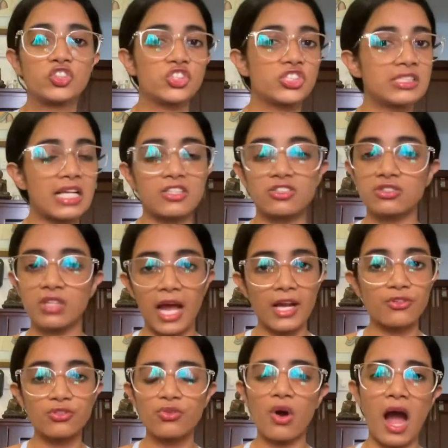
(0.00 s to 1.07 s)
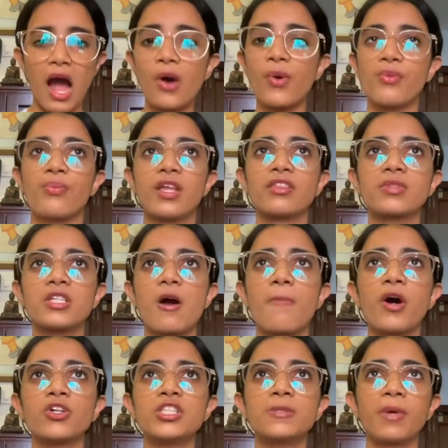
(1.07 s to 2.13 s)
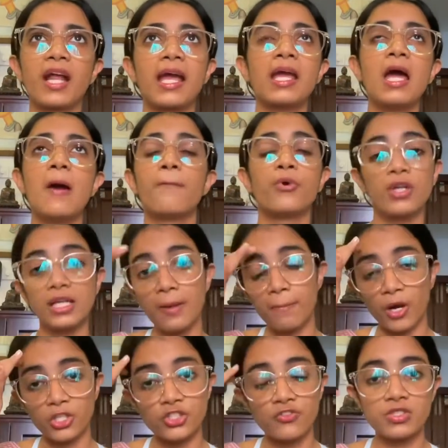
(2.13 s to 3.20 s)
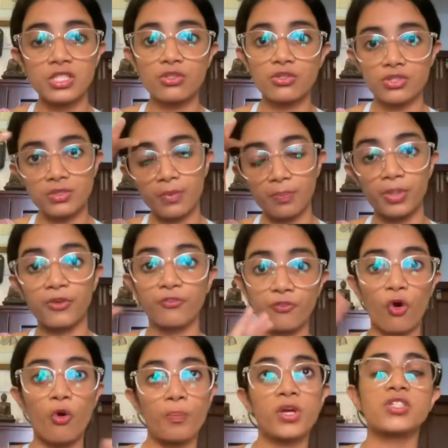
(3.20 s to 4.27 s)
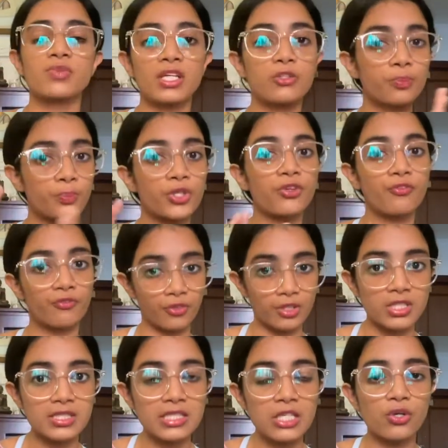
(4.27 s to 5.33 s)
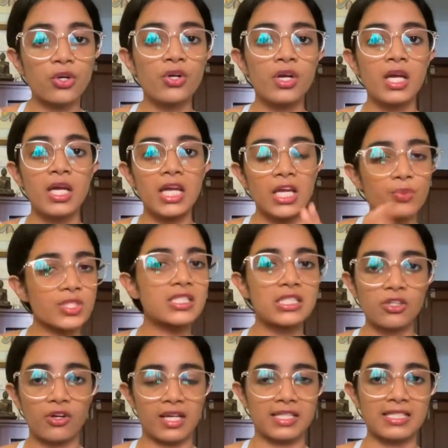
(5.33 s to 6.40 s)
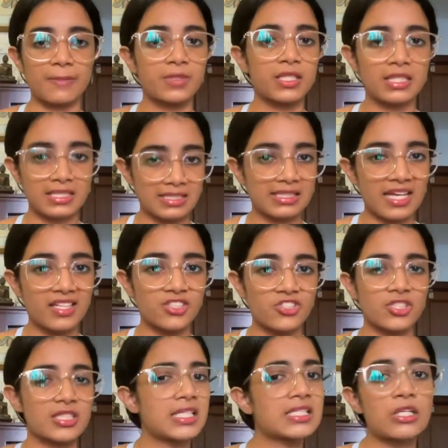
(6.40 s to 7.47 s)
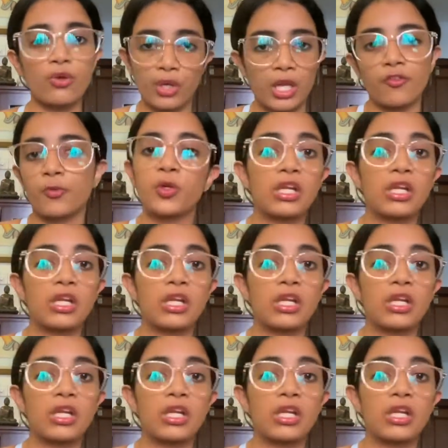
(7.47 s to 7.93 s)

I don't know how I went about it, but I put like a bunch of zeros before, because when I had to put the first zero, it was still not accepting it as 10 digits. Then it said, okay, you have to put